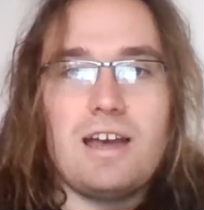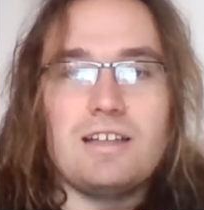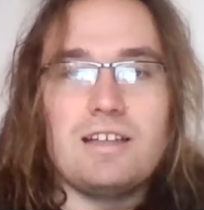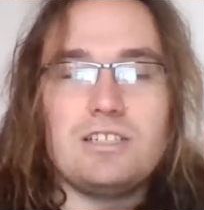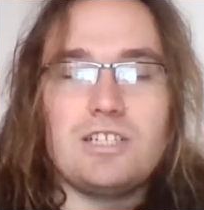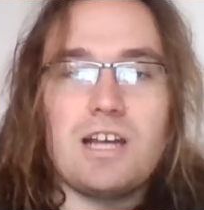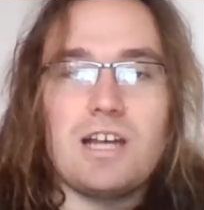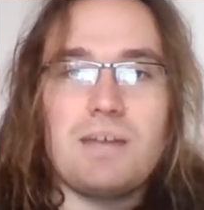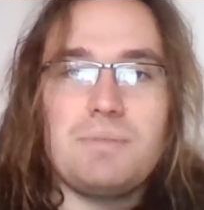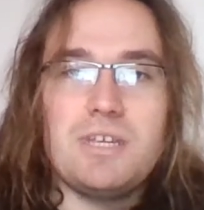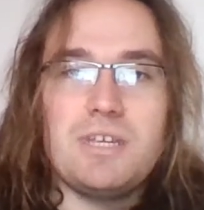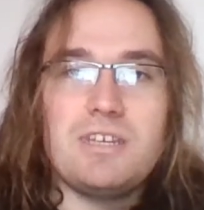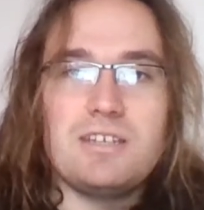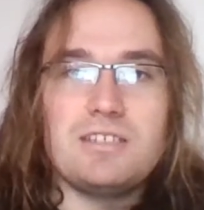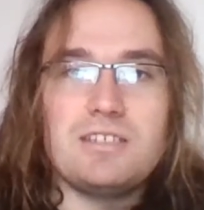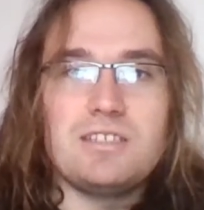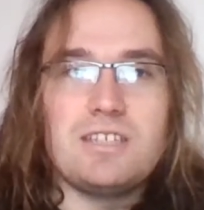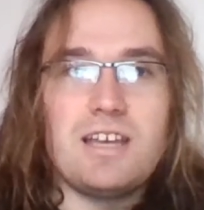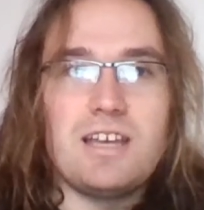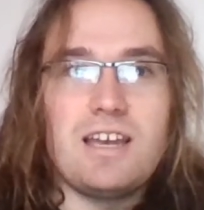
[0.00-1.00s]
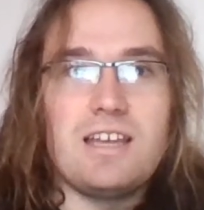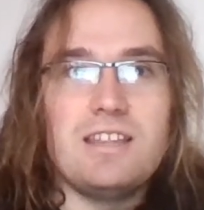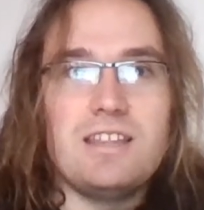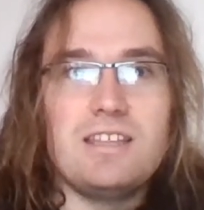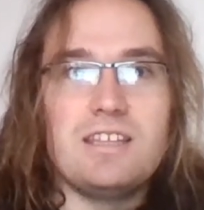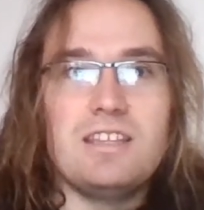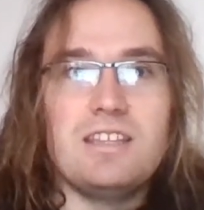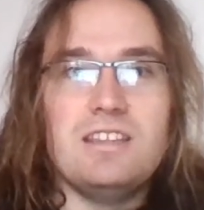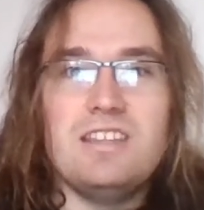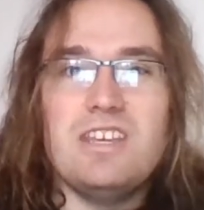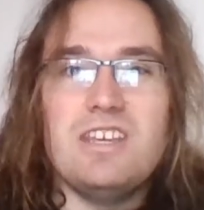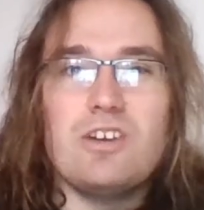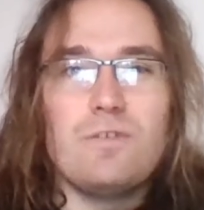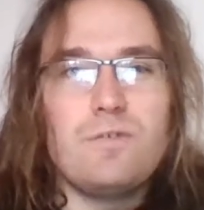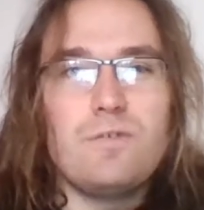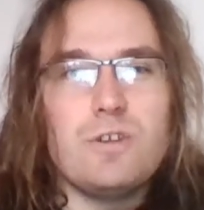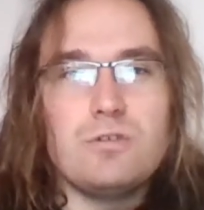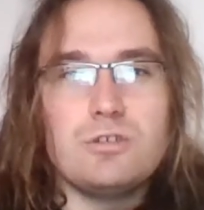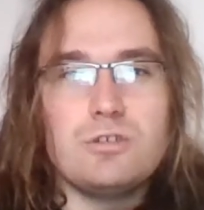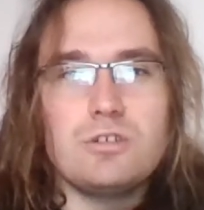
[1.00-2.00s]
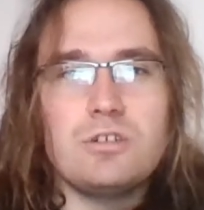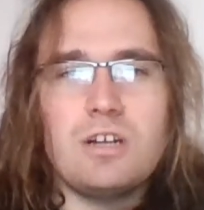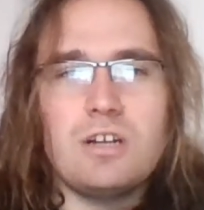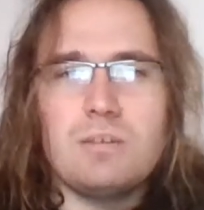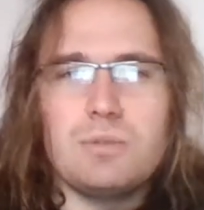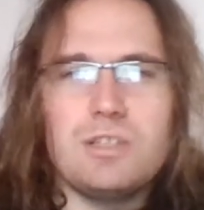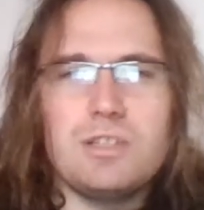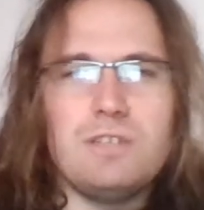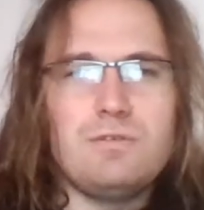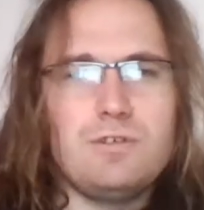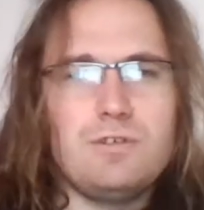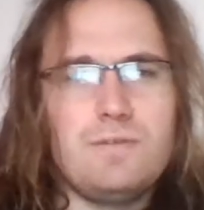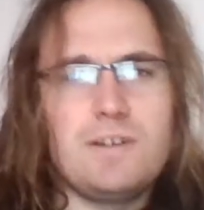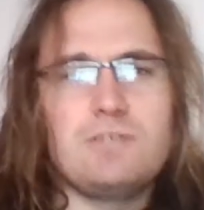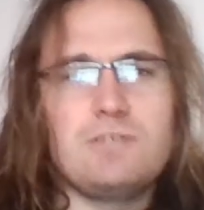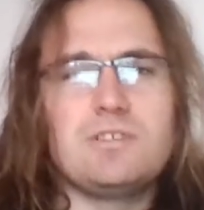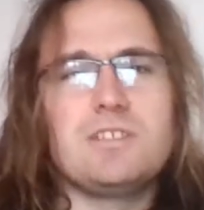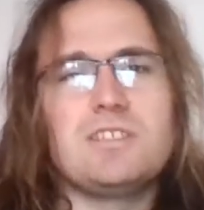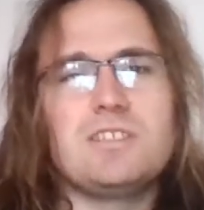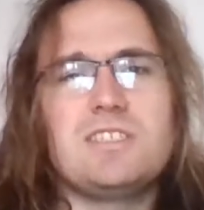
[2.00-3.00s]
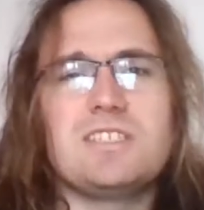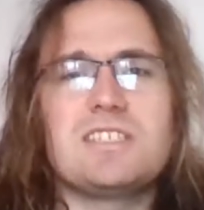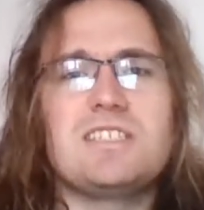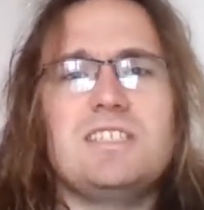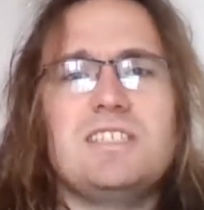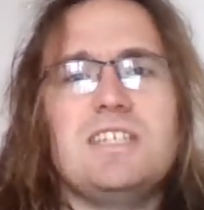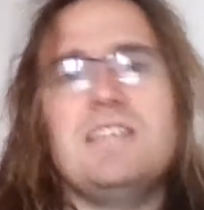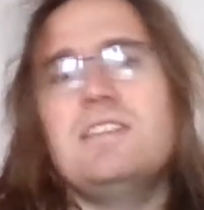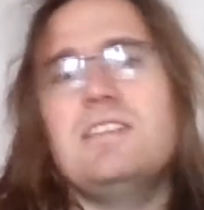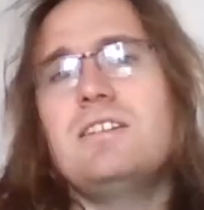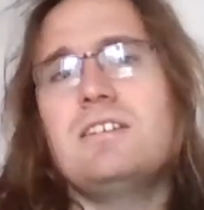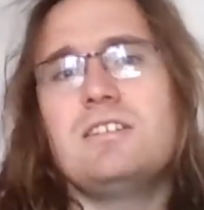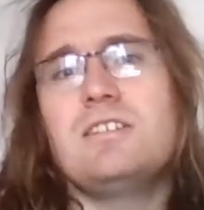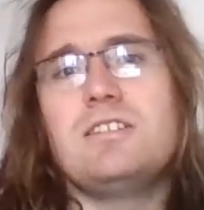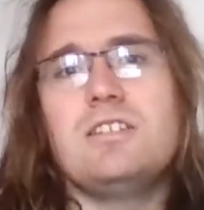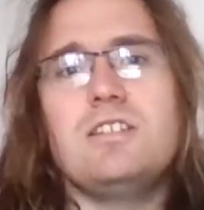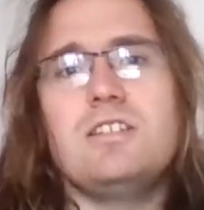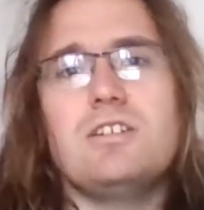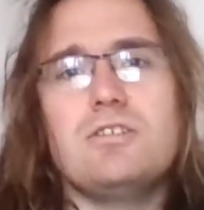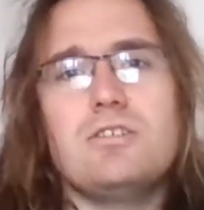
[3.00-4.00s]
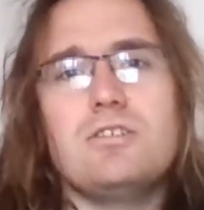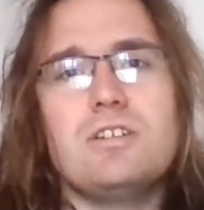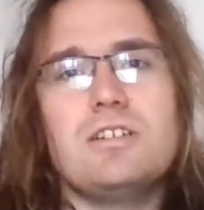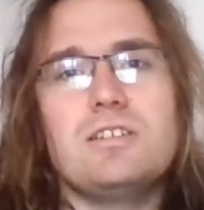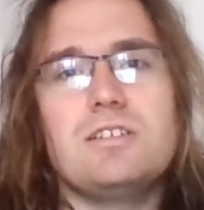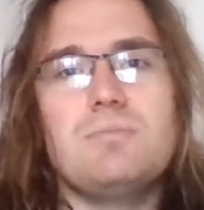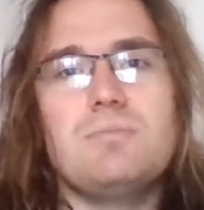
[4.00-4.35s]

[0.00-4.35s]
Chappie is set in the near future. I believe 2016 is the year that is